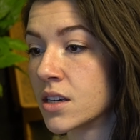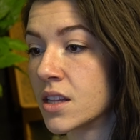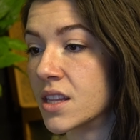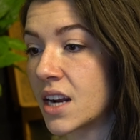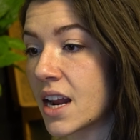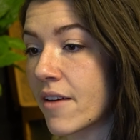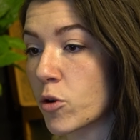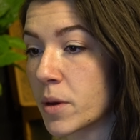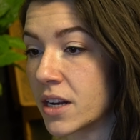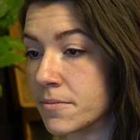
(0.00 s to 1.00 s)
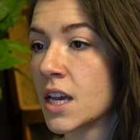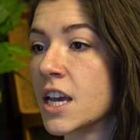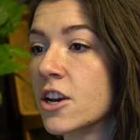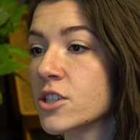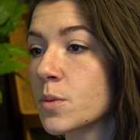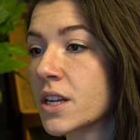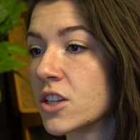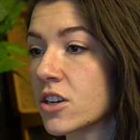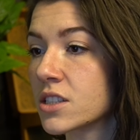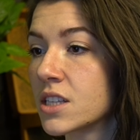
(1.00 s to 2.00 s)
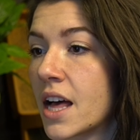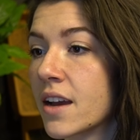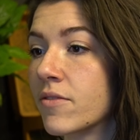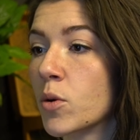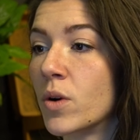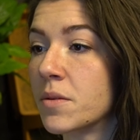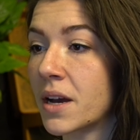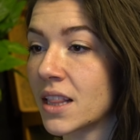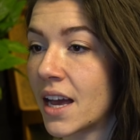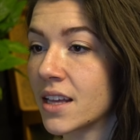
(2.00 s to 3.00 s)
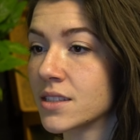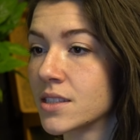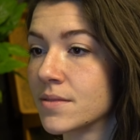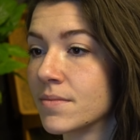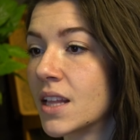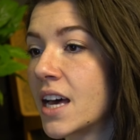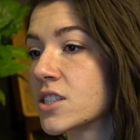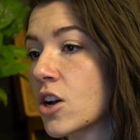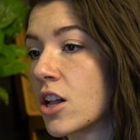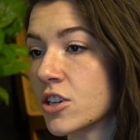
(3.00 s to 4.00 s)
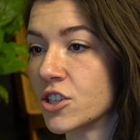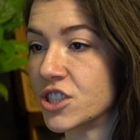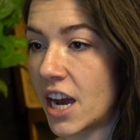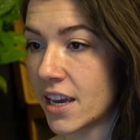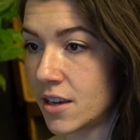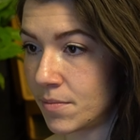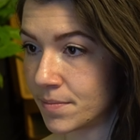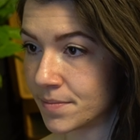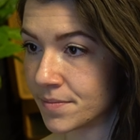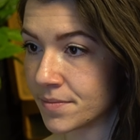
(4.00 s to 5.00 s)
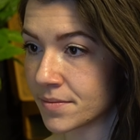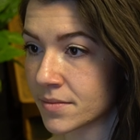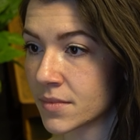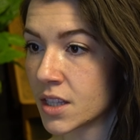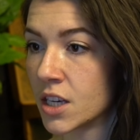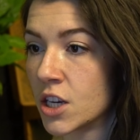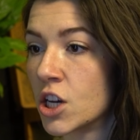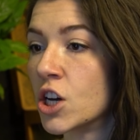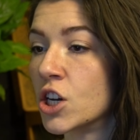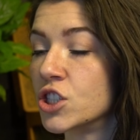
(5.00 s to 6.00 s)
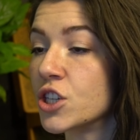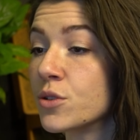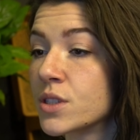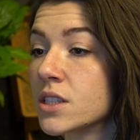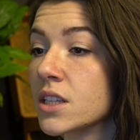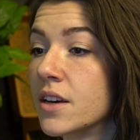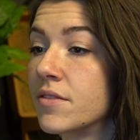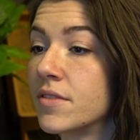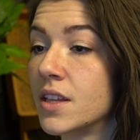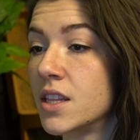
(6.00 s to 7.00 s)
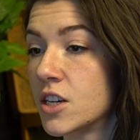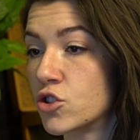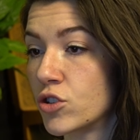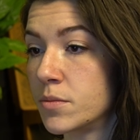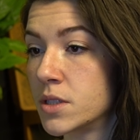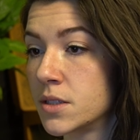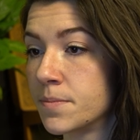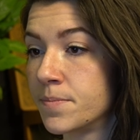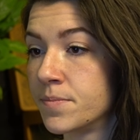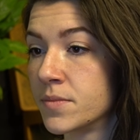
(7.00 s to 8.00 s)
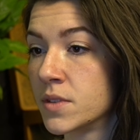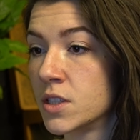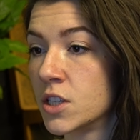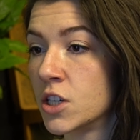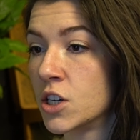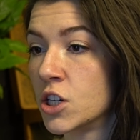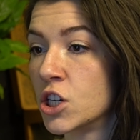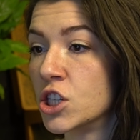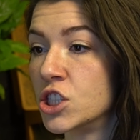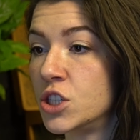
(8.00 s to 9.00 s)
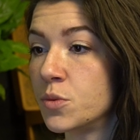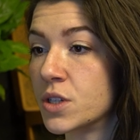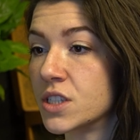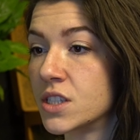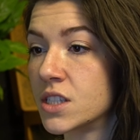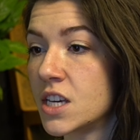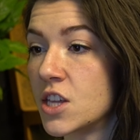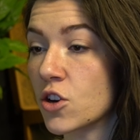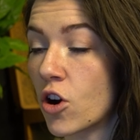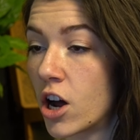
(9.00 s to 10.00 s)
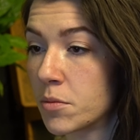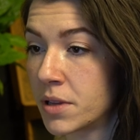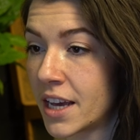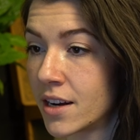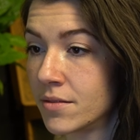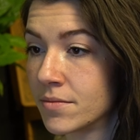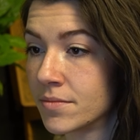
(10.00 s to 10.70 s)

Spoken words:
than I'd ever been. Here's what it looked like for one of my clients. Let's call her Jackie. She used to live in the extremes. She was either on plan